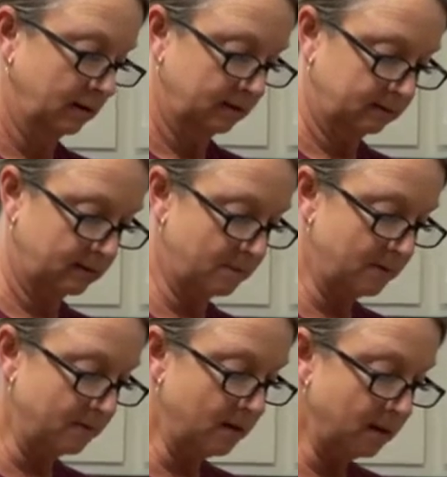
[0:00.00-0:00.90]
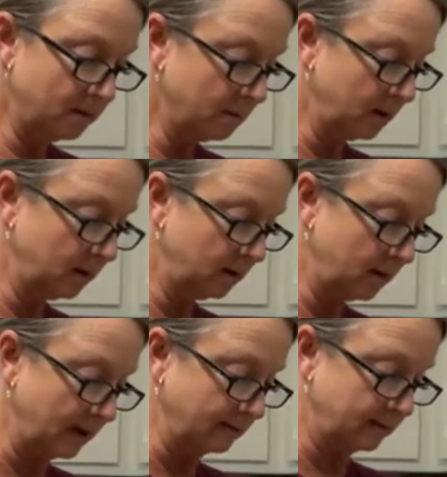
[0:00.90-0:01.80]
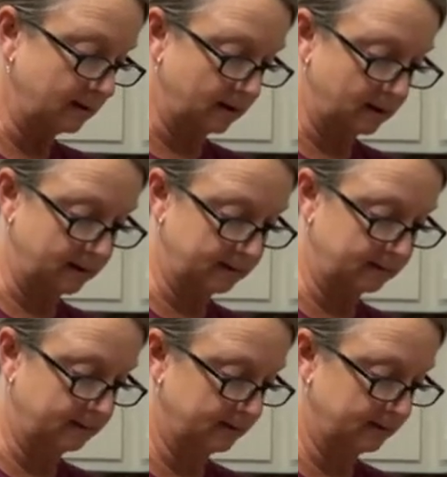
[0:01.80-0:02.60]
Some of them, he likes it hot.